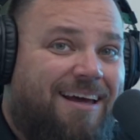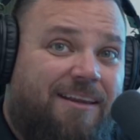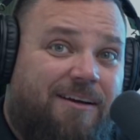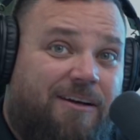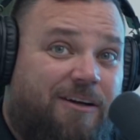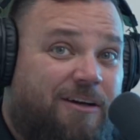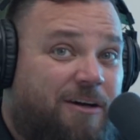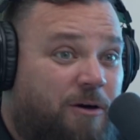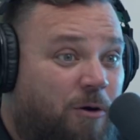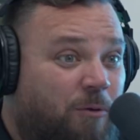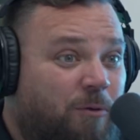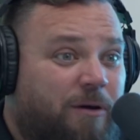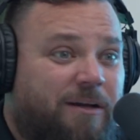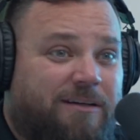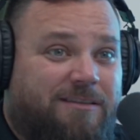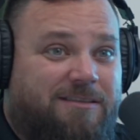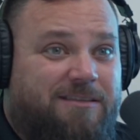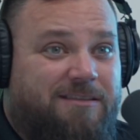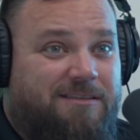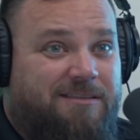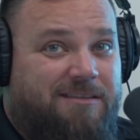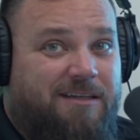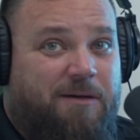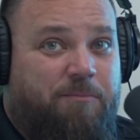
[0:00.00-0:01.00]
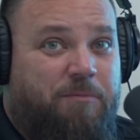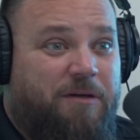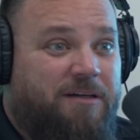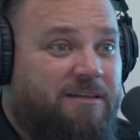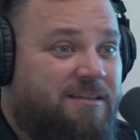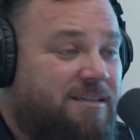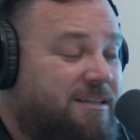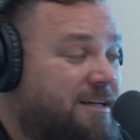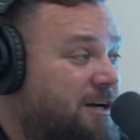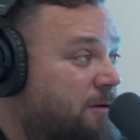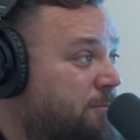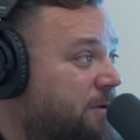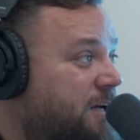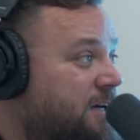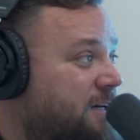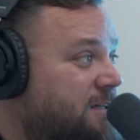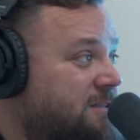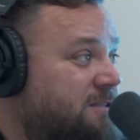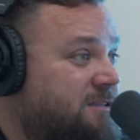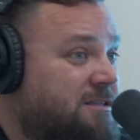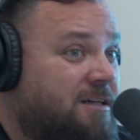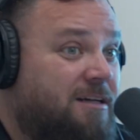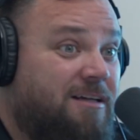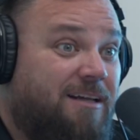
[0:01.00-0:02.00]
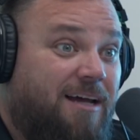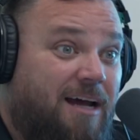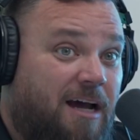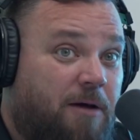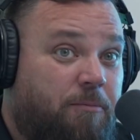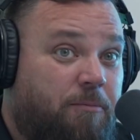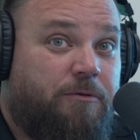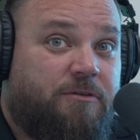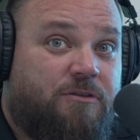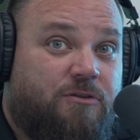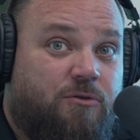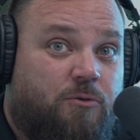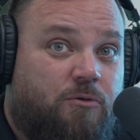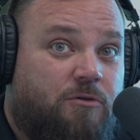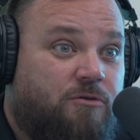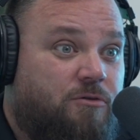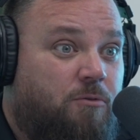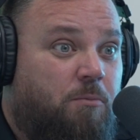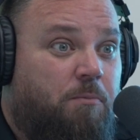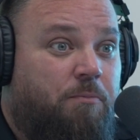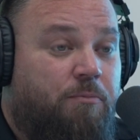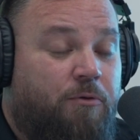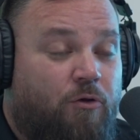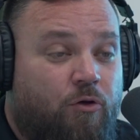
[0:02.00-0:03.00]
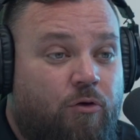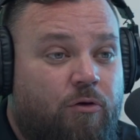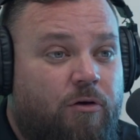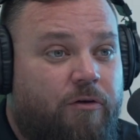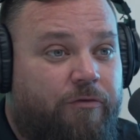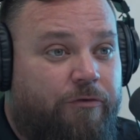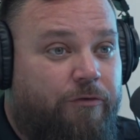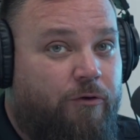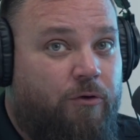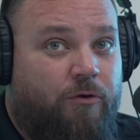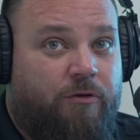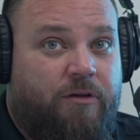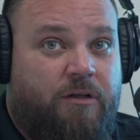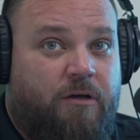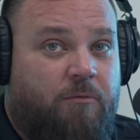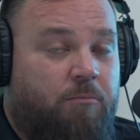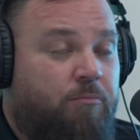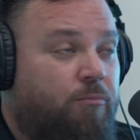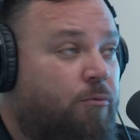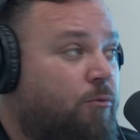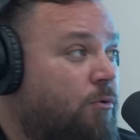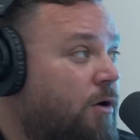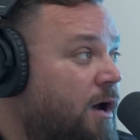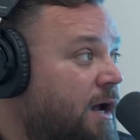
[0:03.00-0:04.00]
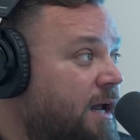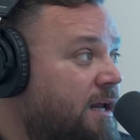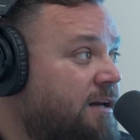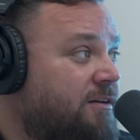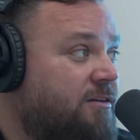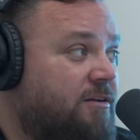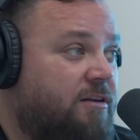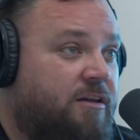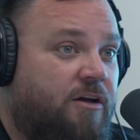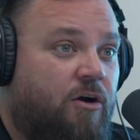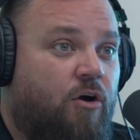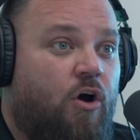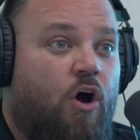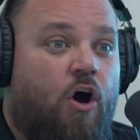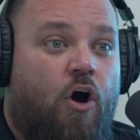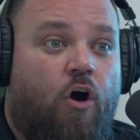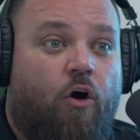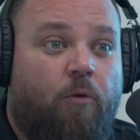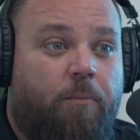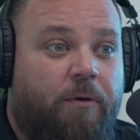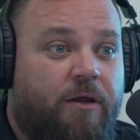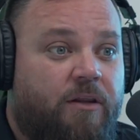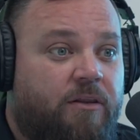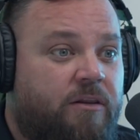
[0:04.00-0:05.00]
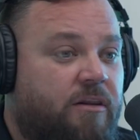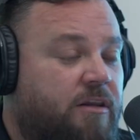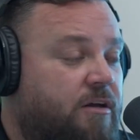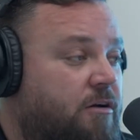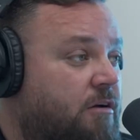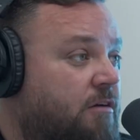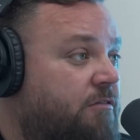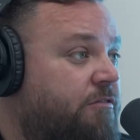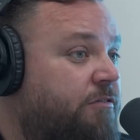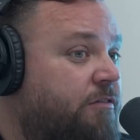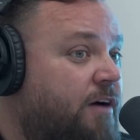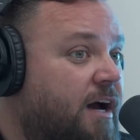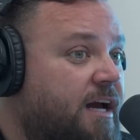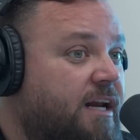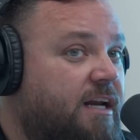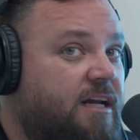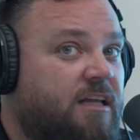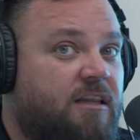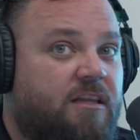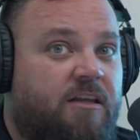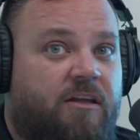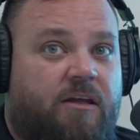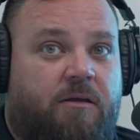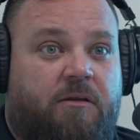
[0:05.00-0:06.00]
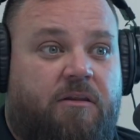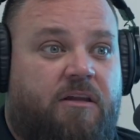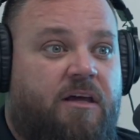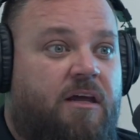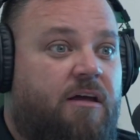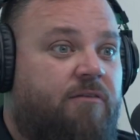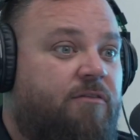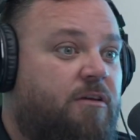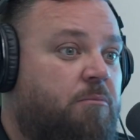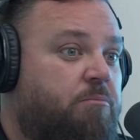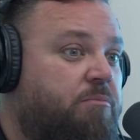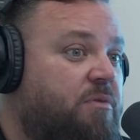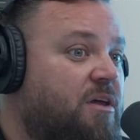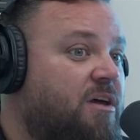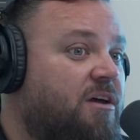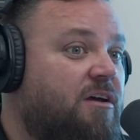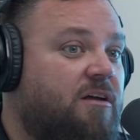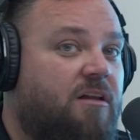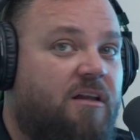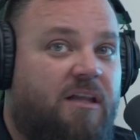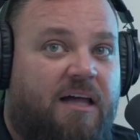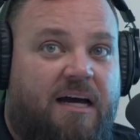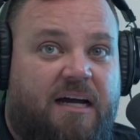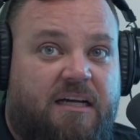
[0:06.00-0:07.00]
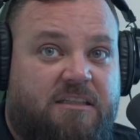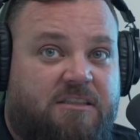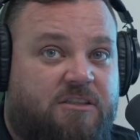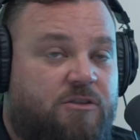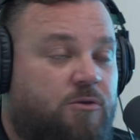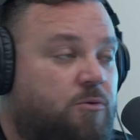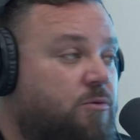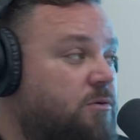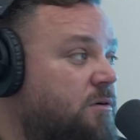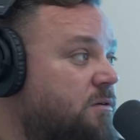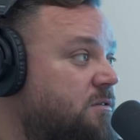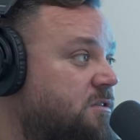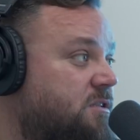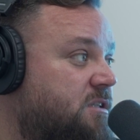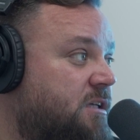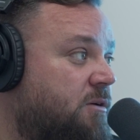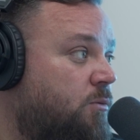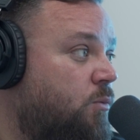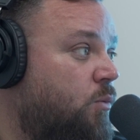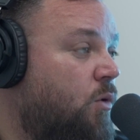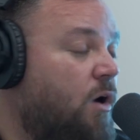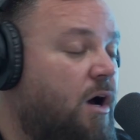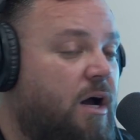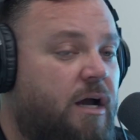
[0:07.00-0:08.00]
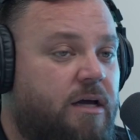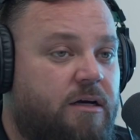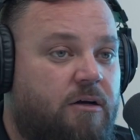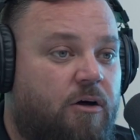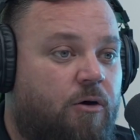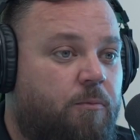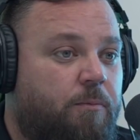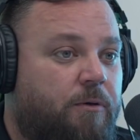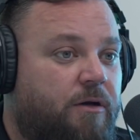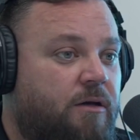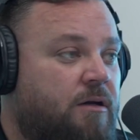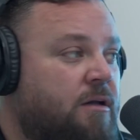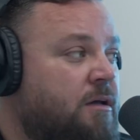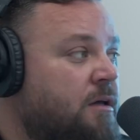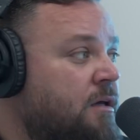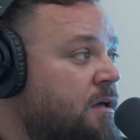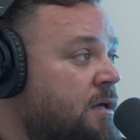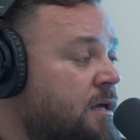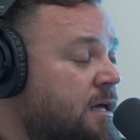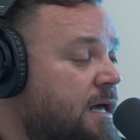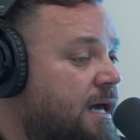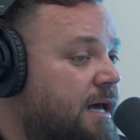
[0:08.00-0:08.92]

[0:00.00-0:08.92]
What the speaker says: And they're going to step into there because Apple stores are beautiful. They're bright. They're open. They're inviting. They have the big glass doors. They're wide open.